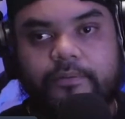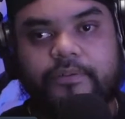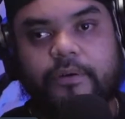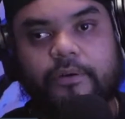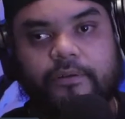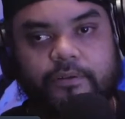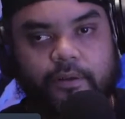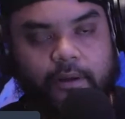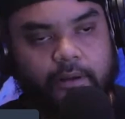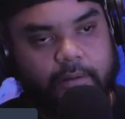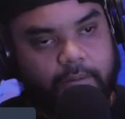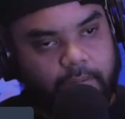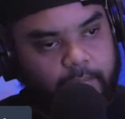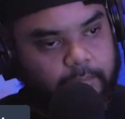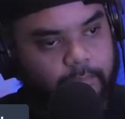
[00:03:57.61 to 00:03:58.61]
So it's
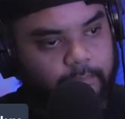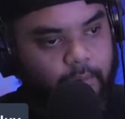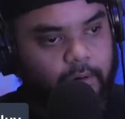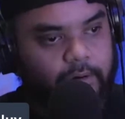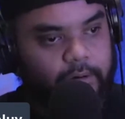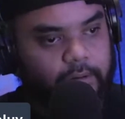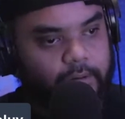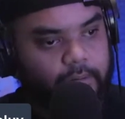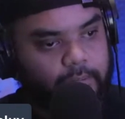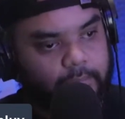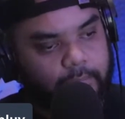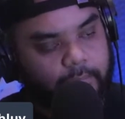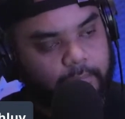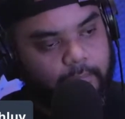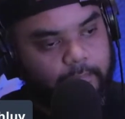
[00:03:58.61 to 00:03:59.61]
Pon,
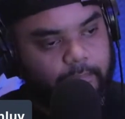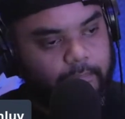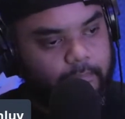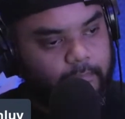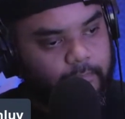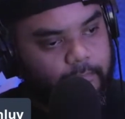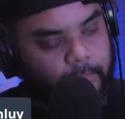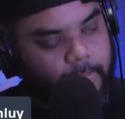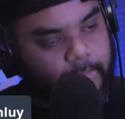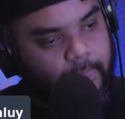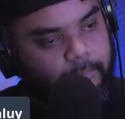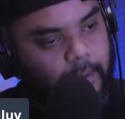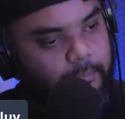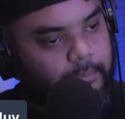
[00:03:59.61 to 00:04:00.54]
my